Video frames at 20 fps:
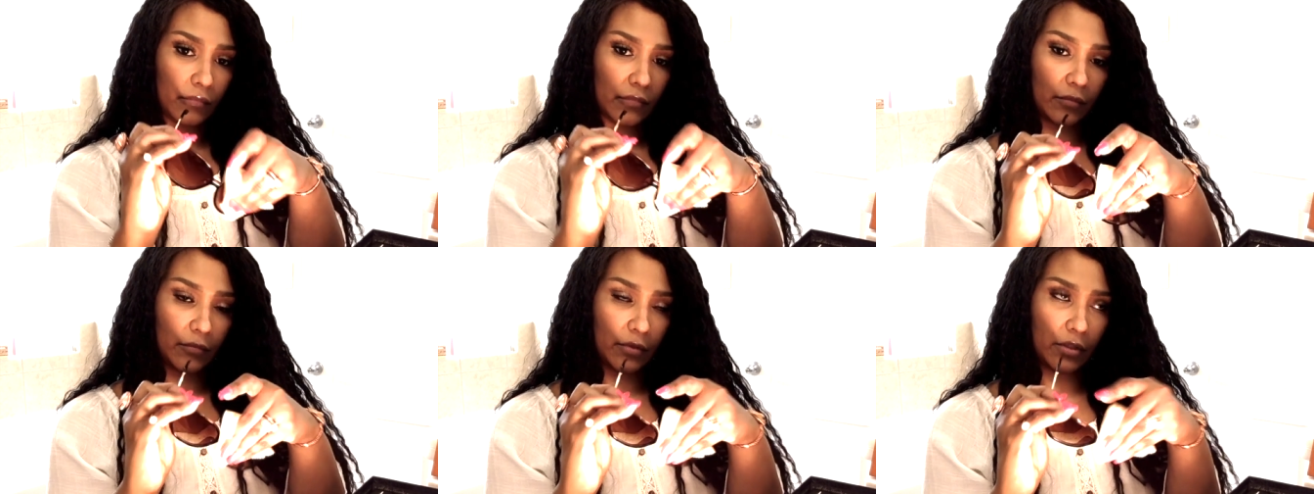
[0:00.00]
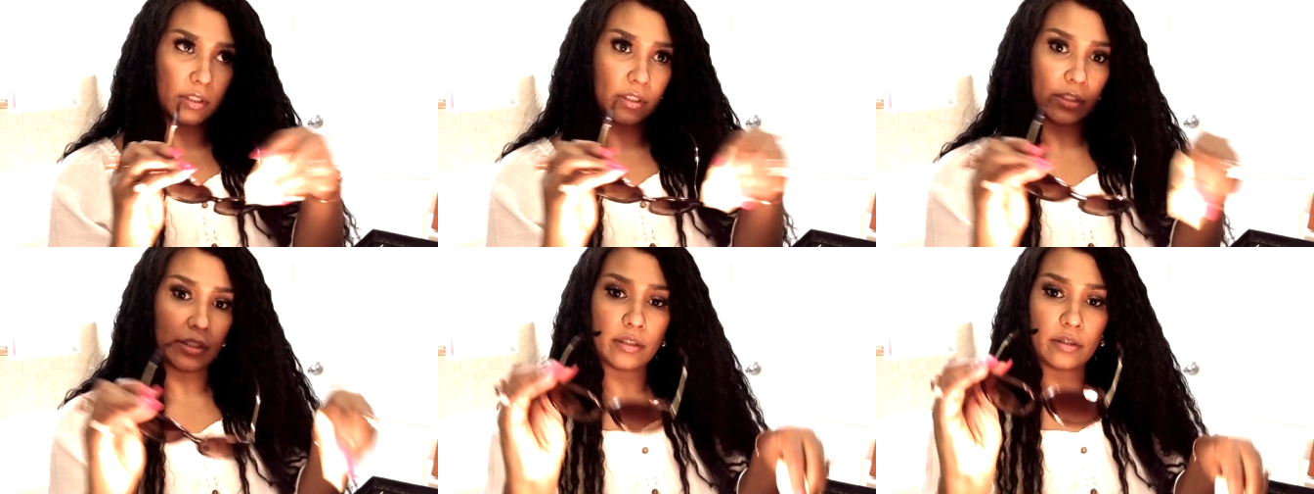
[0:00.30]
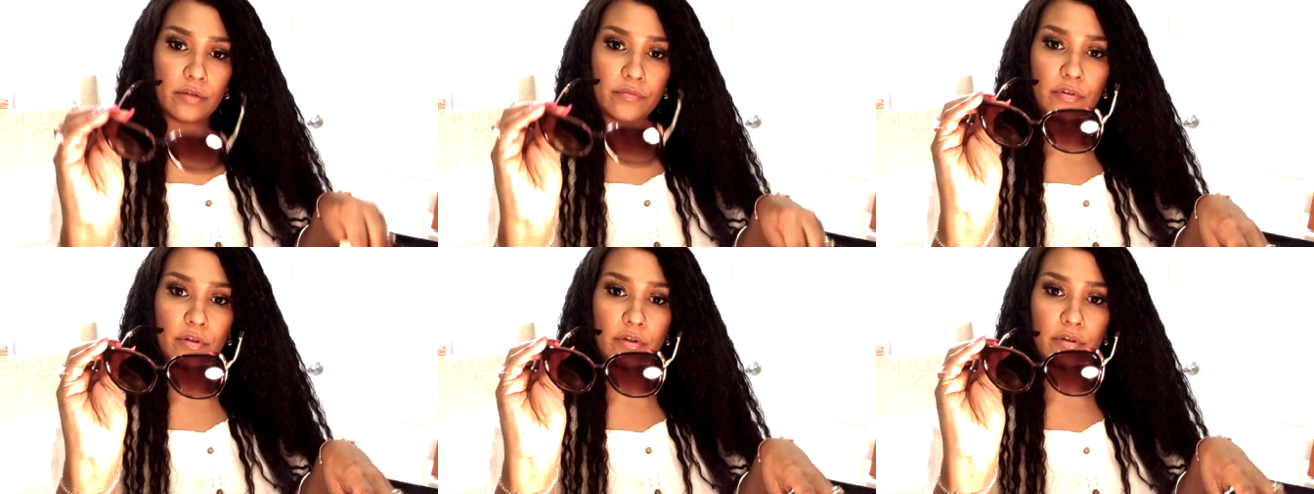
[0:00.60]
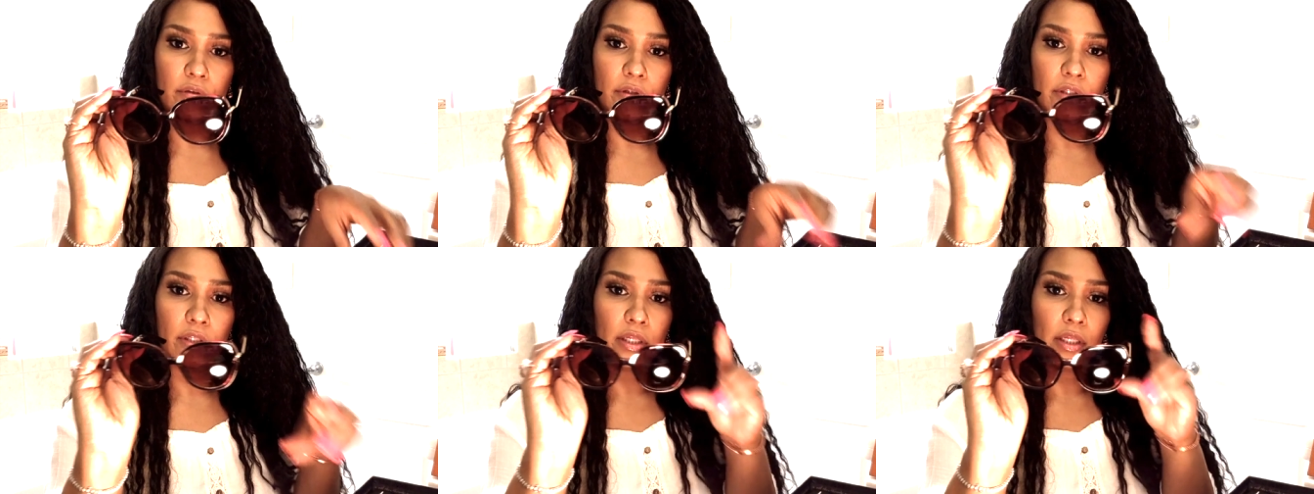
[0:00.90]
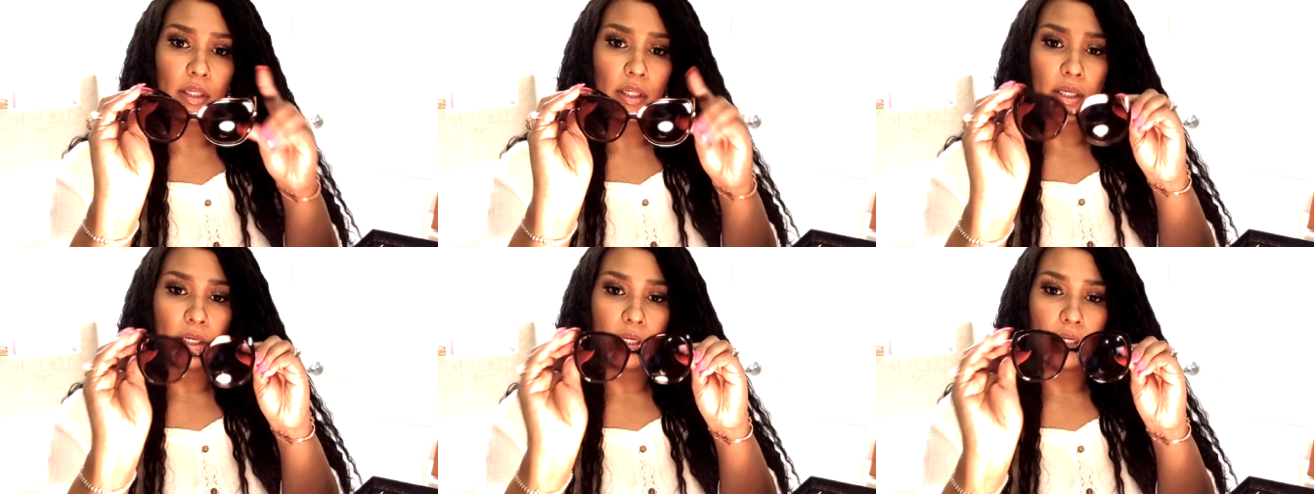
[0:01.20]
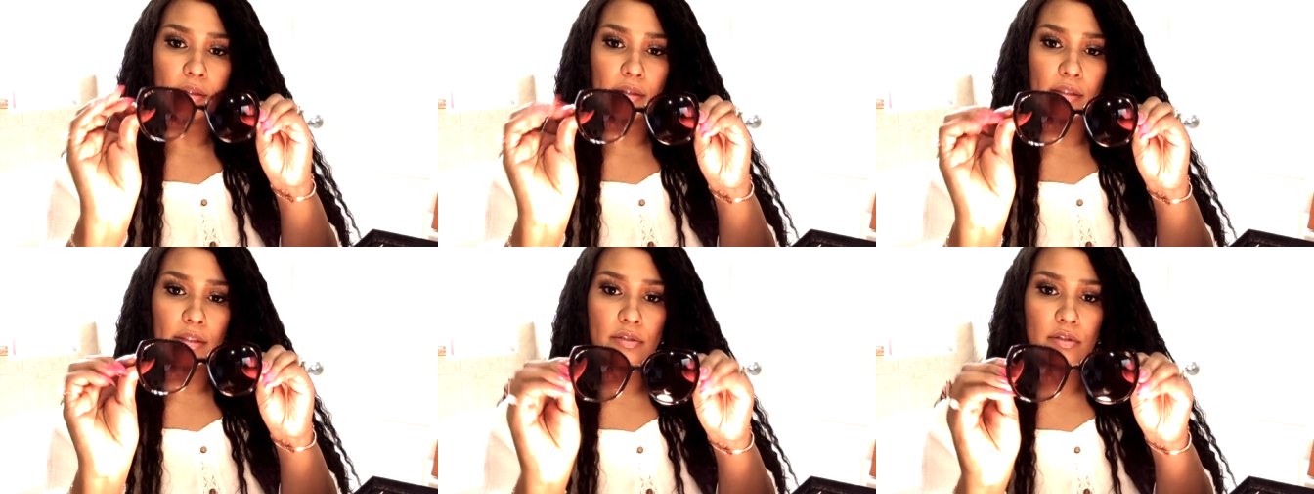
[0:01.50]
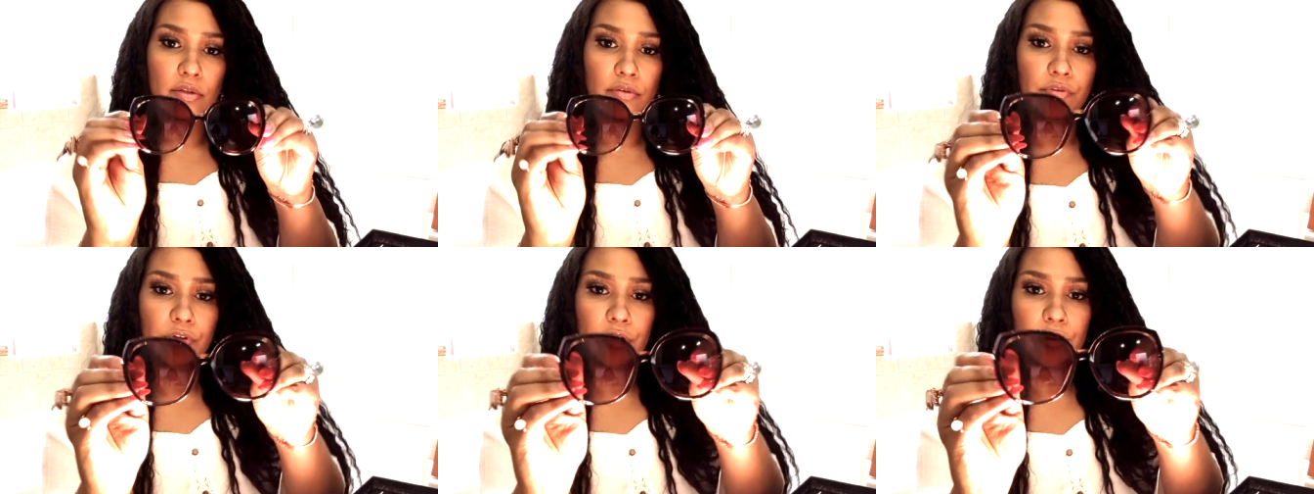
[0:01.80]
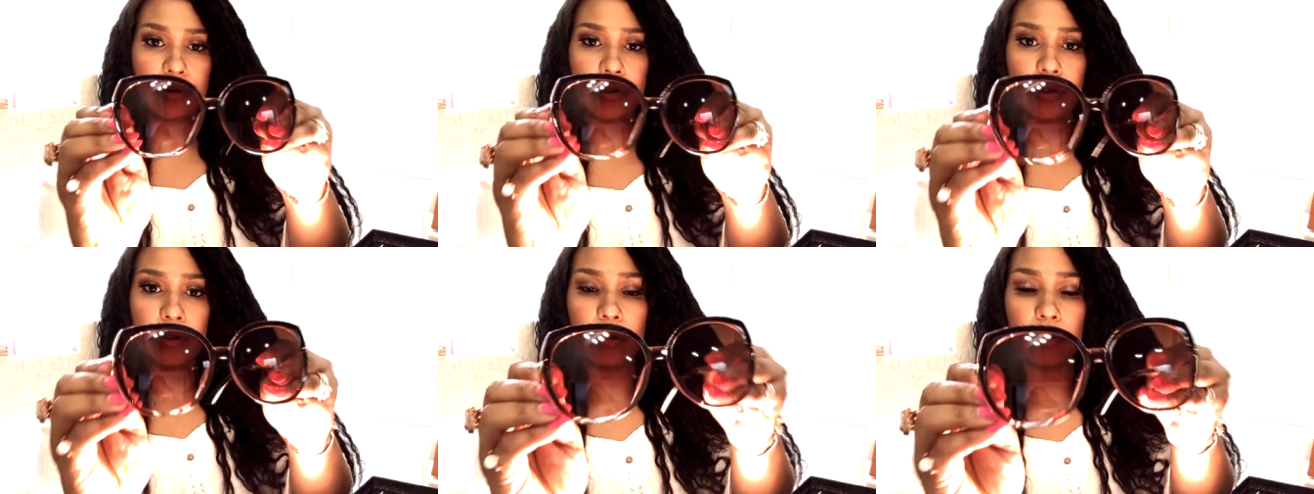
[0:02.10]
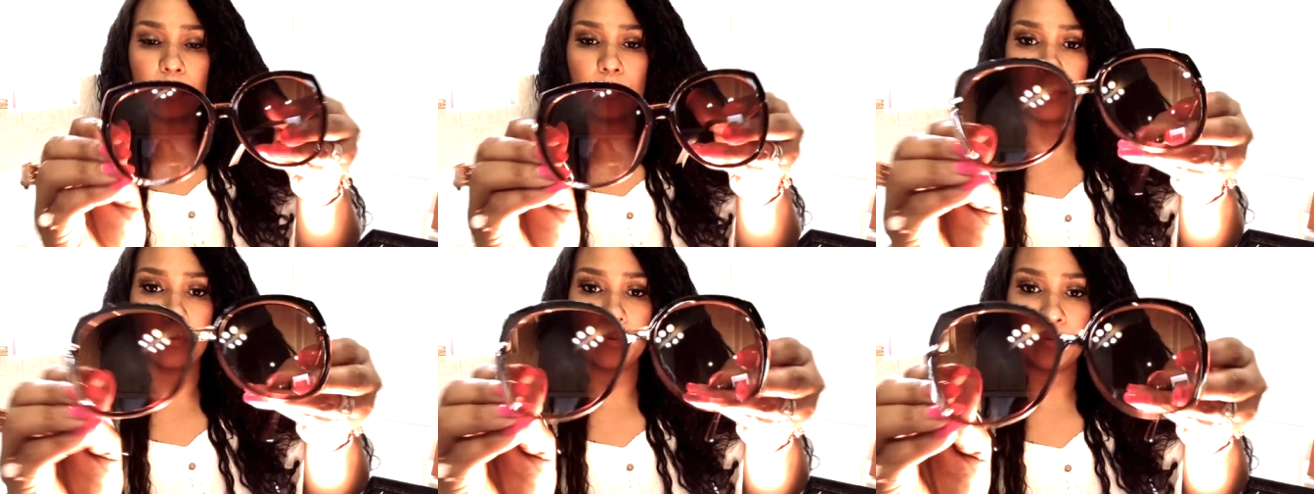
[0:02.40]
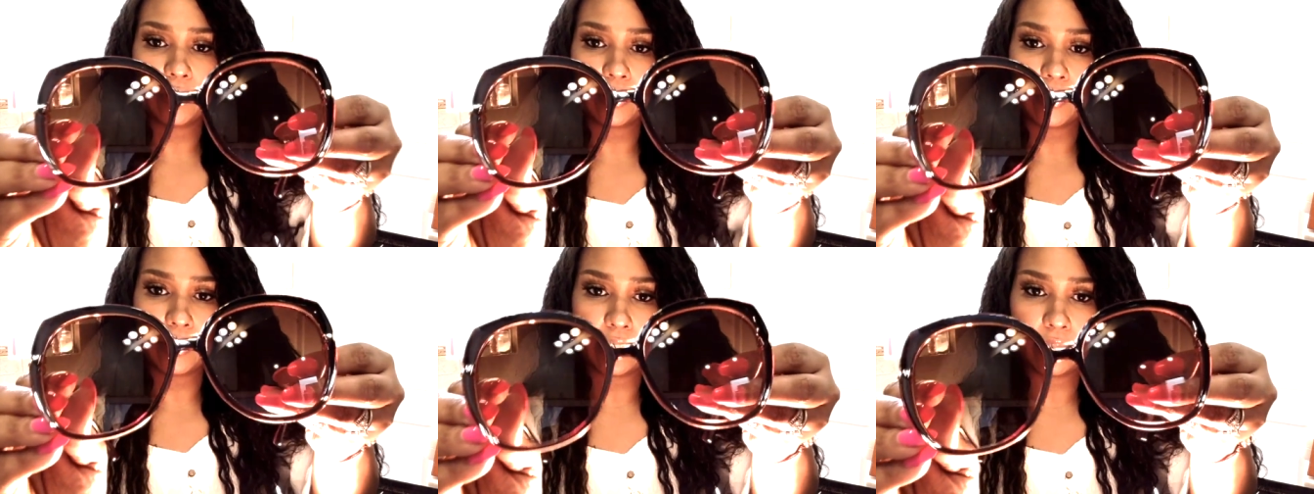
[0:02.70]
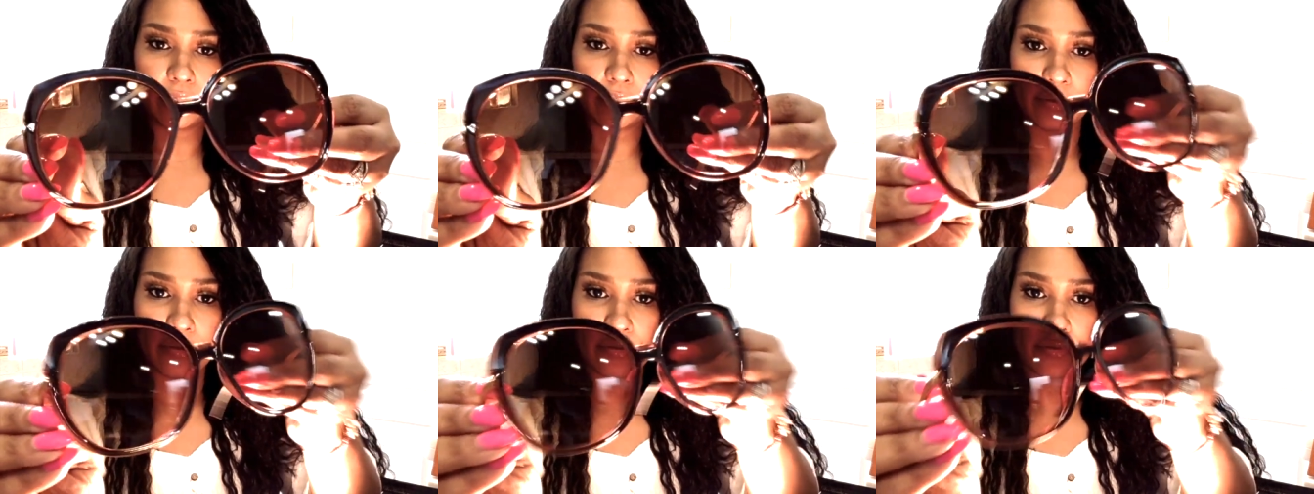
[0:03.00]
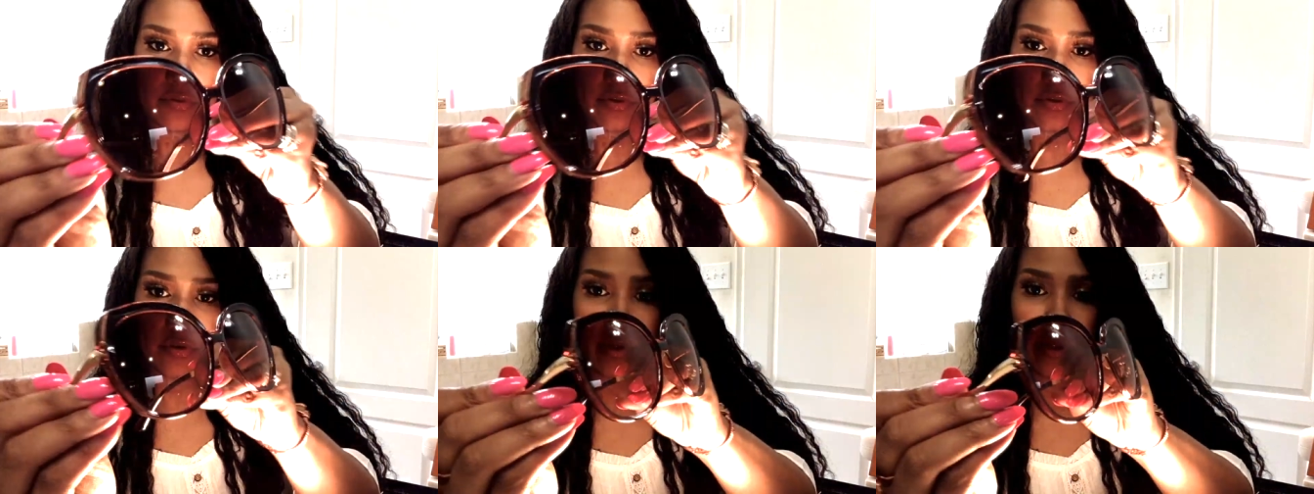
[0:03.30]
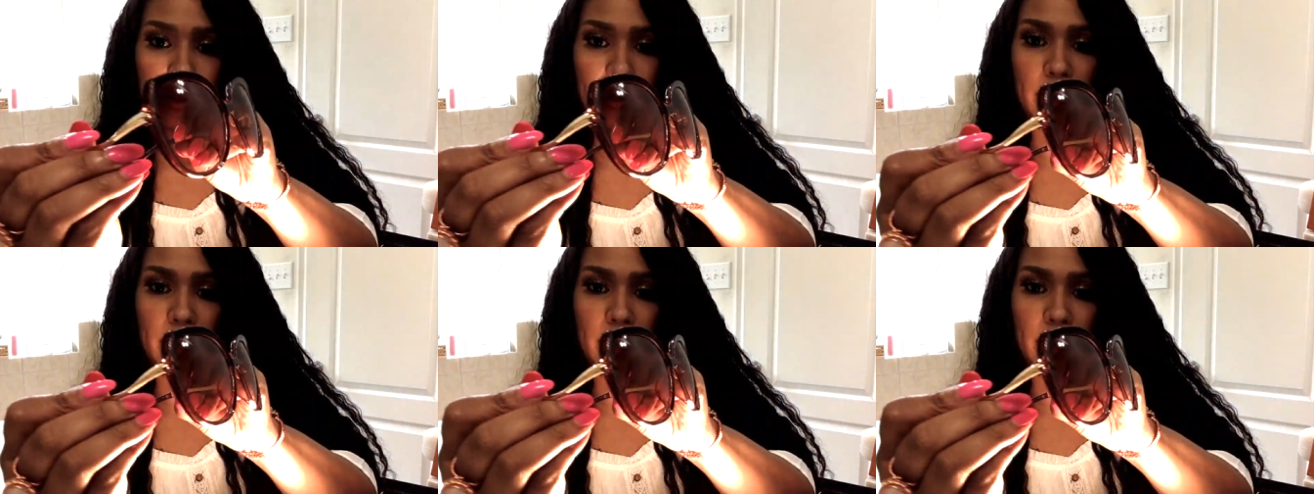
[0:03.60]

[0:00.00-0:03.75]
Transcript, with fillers: I'm going to clean up the little. And these are very pretty. These are just